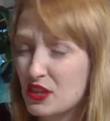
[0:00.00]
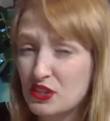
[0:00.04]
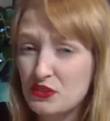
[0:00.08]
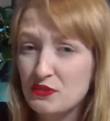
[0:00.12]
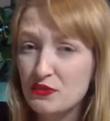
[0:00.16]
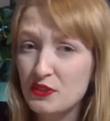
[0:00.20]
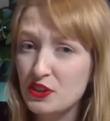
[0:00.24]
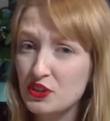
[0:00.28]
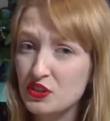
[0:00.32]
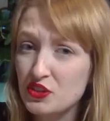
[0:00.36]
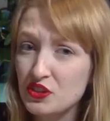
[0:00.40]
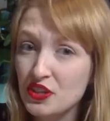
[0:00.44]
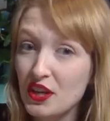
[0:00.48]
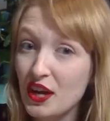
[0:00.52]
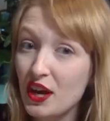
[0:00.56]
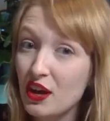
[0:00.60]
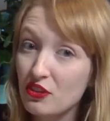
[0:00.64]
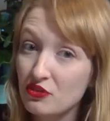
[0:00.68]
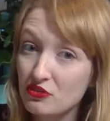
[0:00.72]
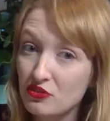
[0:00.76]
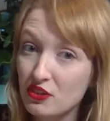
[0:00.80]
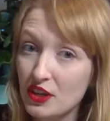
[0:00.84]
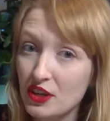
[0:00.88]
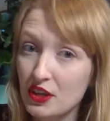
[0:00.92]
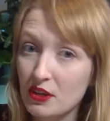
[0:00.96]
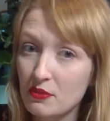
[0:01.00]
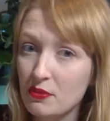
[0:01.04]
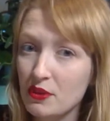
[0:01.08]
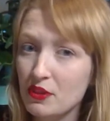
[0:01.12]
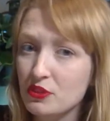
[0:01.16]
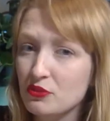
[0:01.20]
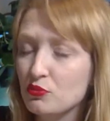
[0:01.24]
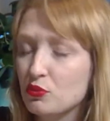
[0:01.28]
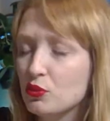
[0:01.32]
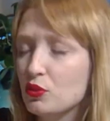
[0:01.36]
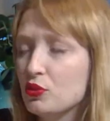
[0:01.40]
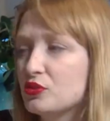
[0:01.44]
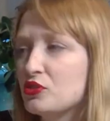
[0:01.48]
fish in there, I would recommend
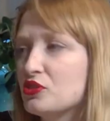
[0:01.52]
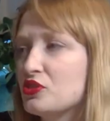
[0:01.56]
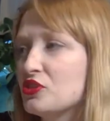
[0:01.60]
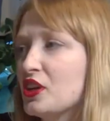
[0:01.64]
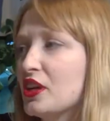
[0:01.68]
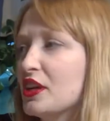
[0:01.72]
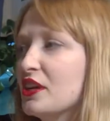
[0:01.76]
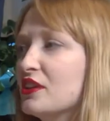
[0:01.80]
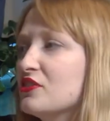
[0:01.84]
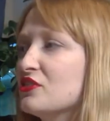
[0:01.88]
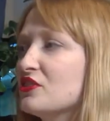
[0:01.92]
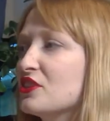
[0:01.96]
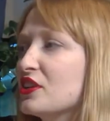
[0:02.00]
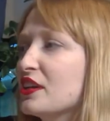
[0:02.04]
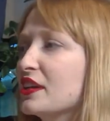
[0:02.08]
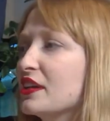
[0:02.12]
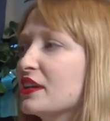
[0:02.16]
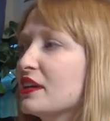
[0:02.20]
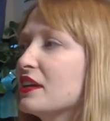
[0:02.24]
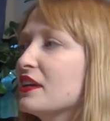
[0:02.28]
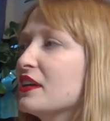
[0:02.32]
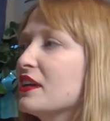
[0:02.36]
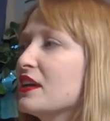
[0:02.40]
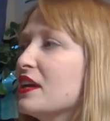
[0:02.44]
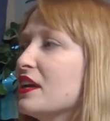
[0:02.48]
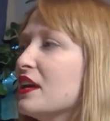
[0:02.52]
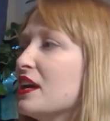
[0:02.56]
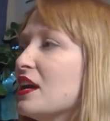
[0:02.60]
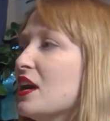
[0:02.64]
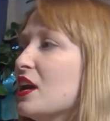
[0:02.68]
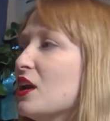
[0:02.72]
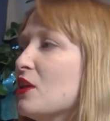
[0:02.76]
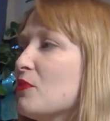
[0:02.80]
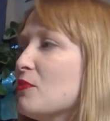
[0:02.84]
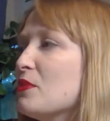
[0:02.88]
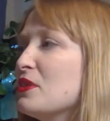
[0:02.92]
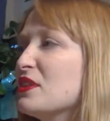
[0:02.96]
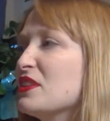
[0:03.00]
water changing.
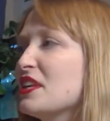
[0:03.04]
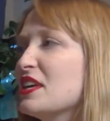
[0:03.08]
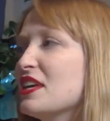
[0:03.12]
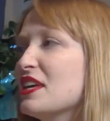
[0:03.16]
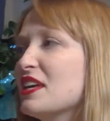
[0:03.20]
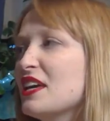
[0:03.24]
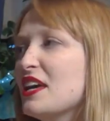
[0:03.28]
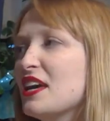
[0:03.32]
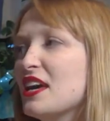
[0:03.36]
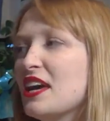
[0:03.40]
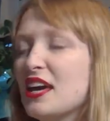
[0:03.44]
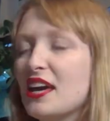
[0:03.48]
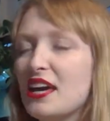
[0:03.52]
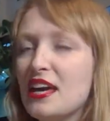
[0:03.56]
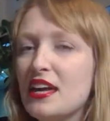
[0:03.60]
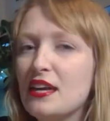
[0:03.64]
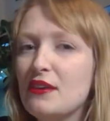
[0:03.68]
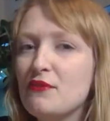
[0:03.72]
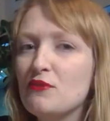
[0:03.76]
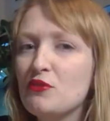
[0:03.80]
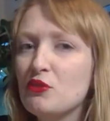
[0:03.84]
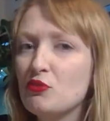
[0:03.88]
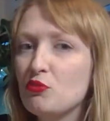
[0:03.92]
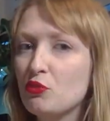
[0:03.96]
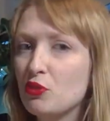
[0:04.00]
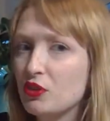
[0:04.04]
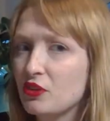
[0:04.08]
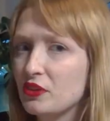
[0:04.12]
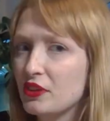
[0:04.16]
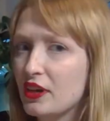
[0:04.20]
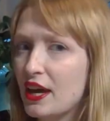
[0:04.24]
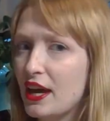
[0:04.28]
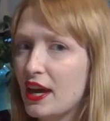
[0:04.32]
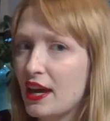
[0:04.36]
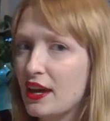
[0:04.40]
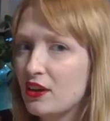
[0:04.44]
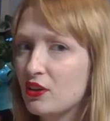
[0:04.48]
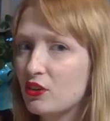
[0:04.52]
But if you want
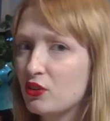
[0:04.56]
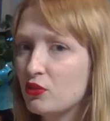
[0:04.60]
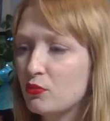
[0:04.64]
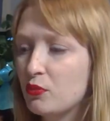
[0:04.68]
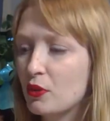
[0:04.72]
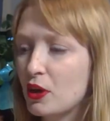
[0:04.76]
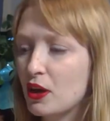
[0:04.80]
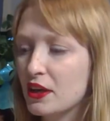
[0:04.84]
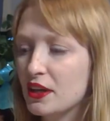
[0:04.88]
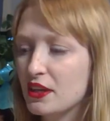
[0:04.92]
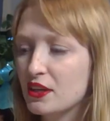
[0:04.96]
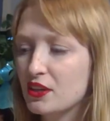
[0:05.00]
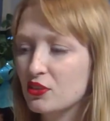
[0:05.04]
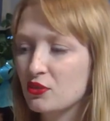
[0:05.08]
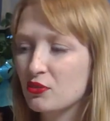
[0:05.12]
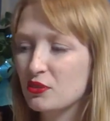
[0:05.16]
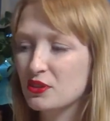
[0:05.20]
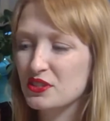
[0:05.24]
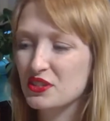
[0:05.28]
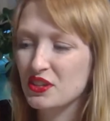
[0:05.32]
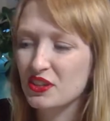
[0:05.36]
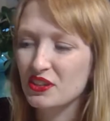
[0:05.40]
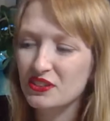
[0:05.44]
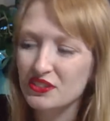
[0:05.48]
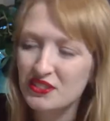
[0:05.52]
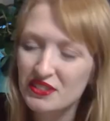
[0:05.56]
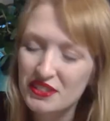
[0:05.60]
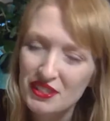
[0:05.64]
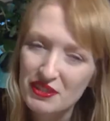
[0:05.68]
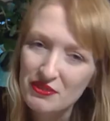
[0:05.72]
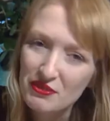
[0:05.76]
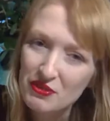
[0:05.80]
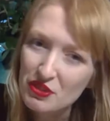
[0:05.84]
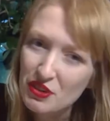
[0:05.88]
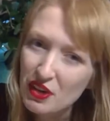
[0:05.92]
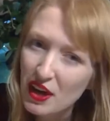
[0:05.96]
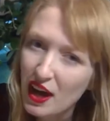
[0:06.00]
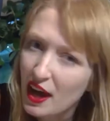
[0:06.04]
help, I can always answer if
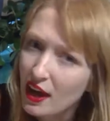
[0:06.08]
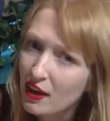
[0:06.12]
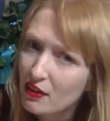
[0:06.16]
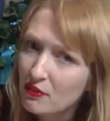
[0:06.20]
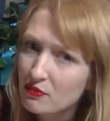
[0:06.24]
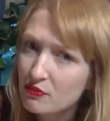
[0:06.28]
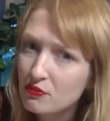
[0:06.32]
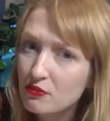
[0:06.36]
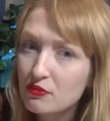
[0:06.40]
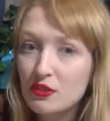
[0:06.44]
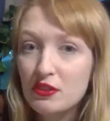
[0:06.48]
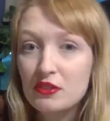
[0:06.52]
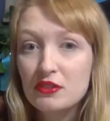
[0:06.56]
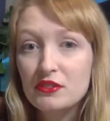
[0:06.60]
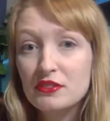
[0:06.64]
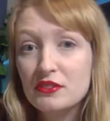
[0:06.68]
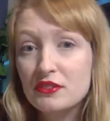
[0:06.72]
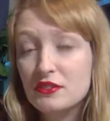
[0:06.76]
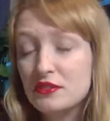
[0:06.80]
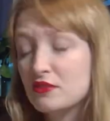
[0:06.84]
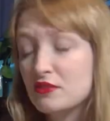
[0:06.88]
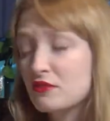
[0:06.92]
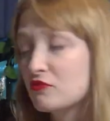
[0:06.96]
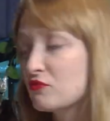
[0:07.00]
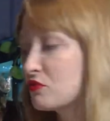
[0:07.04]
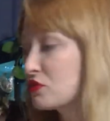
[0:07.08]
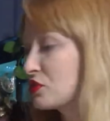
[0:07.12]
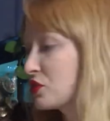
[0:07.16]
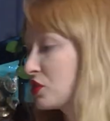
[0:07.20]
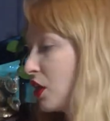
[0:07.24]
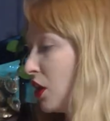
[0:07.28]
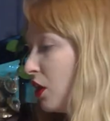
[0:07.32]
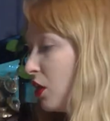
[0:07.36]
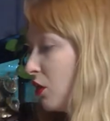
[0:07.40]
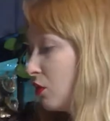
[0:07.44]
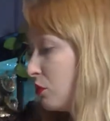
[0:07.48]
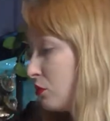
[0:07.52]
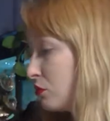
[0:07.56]
you have
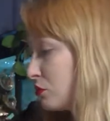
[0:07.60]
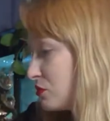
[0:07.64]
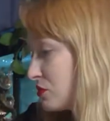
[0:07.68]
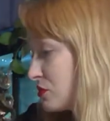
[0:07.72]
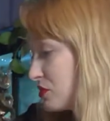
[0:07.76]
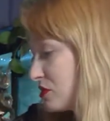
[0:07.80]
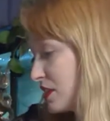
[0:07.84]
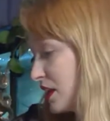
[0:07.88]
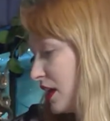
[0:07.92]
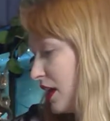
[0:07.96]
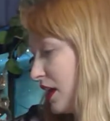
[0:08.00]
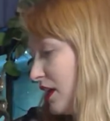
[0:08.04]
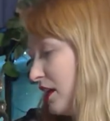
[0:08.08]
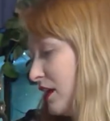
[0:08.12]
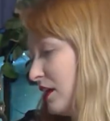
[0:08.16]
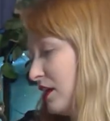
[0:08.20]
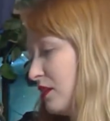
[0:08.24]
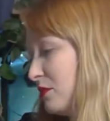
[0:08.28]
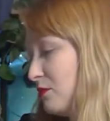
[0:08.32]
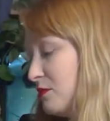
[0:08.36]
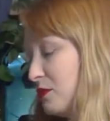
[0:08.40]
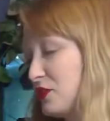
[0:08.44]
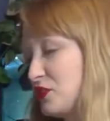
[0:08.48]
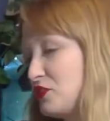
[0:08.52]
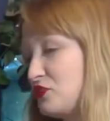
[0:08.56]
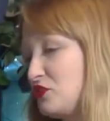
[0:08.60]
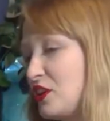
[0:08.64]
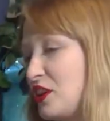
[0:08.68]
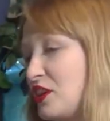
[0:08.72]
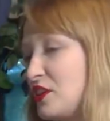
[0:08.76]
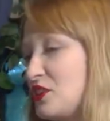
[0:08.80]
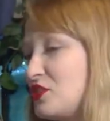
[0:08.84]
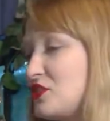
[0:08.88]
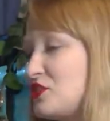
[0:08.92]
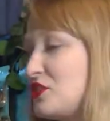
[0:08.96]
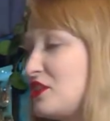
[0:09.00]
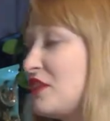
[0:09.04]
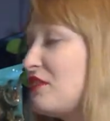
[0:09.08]
results that are a bit
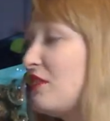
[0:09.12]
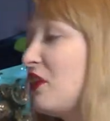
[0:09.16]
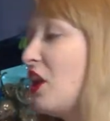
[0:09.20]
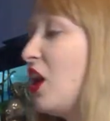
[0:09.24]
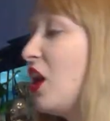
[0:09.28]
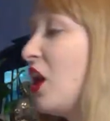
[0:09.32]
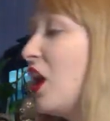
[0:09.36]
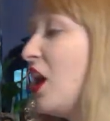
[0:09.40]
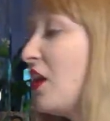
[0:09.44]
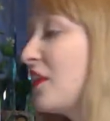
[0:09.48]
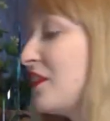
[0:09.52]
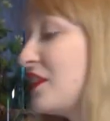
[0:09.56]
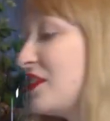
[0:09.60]
strange. There are other